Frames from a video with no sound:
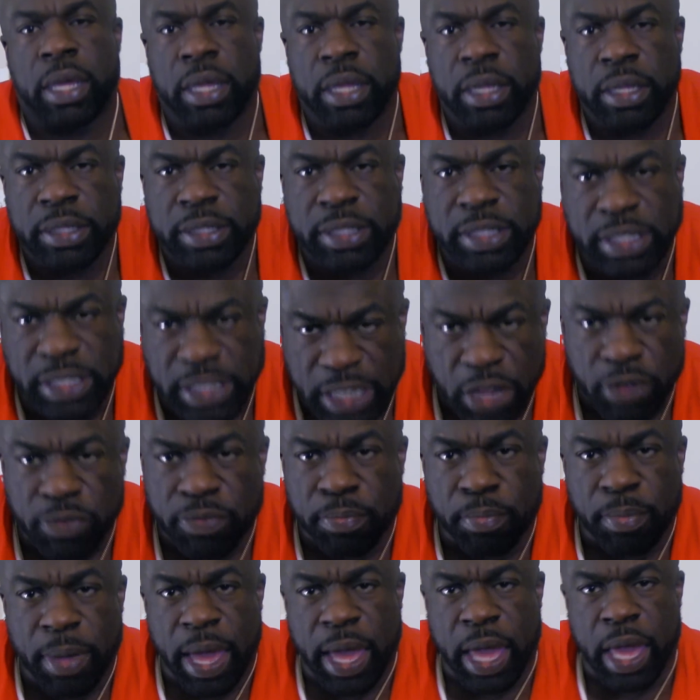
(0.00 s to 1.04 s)

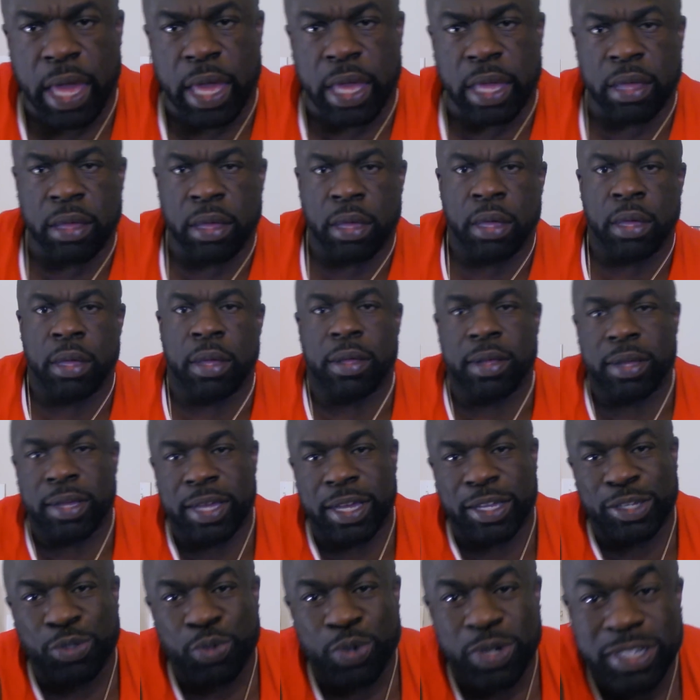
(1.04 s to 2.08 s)
Self-made.
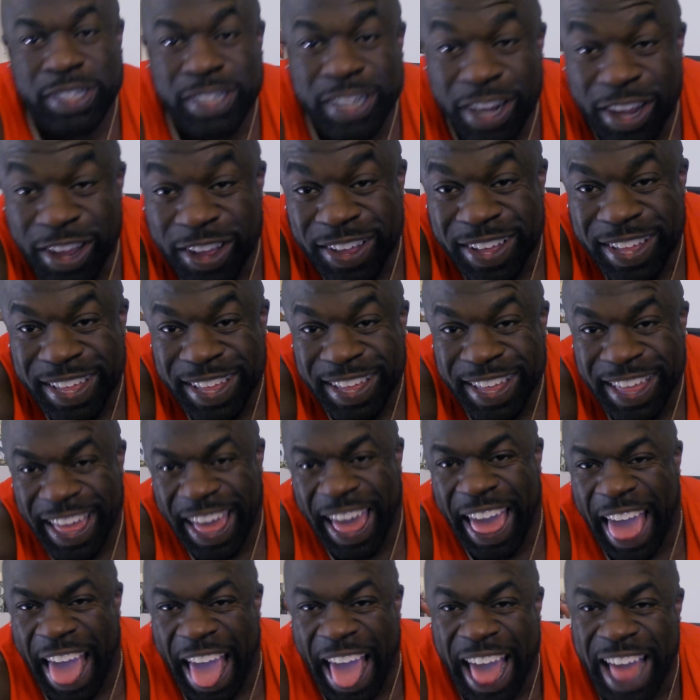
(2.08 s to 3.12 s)
Guess what, y'all?
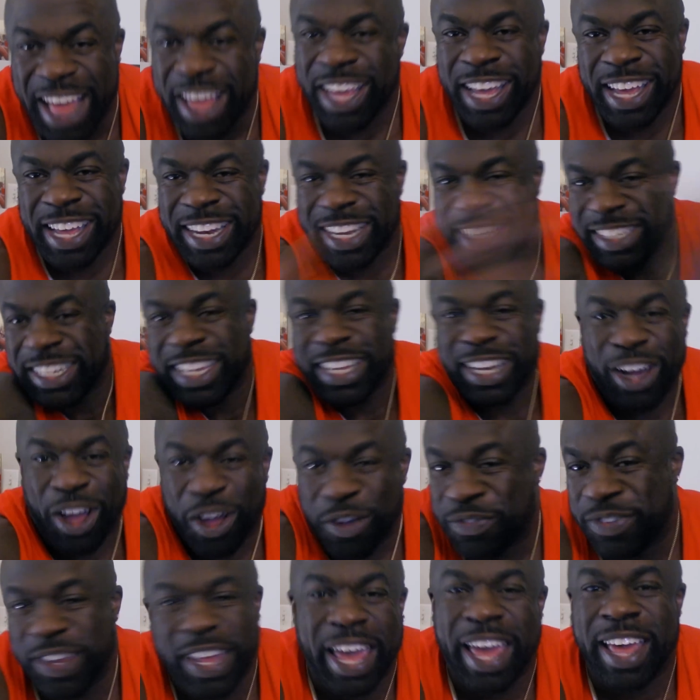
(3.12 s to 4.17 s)
Let's get
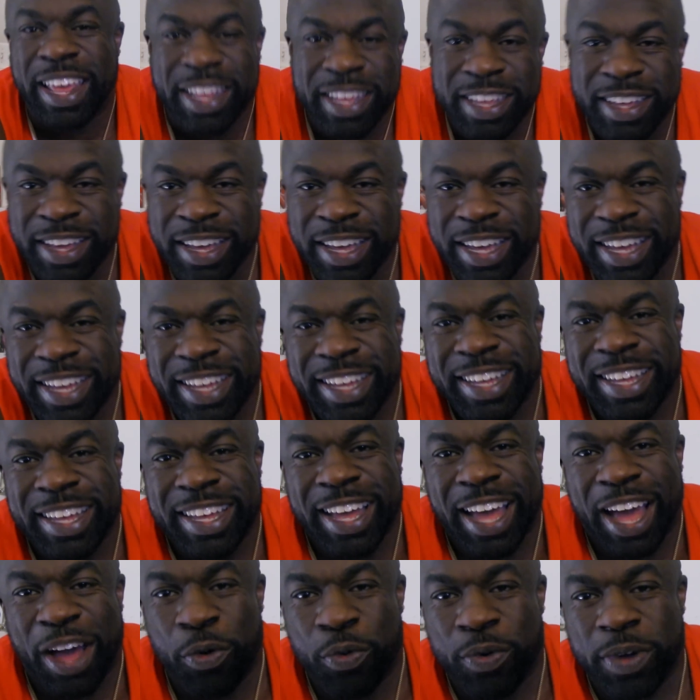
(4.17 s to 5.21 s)
off that.
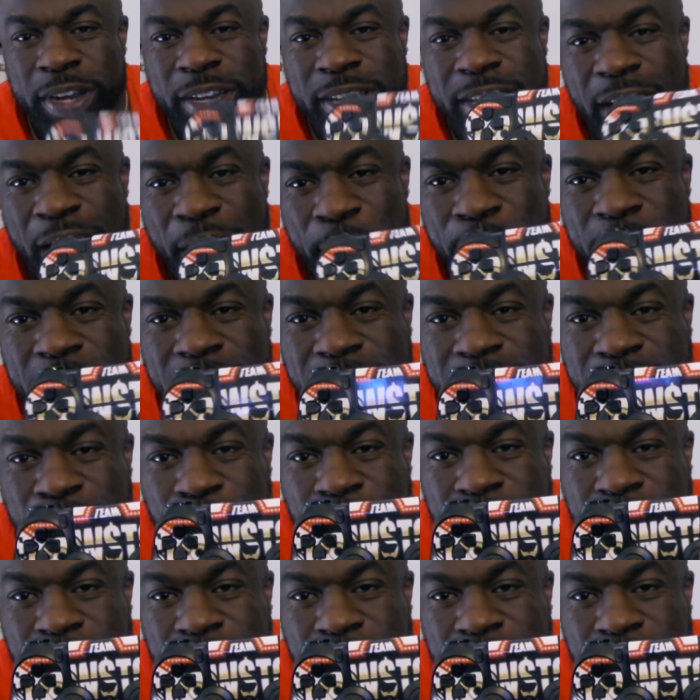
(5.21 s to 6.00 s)
I went and got me some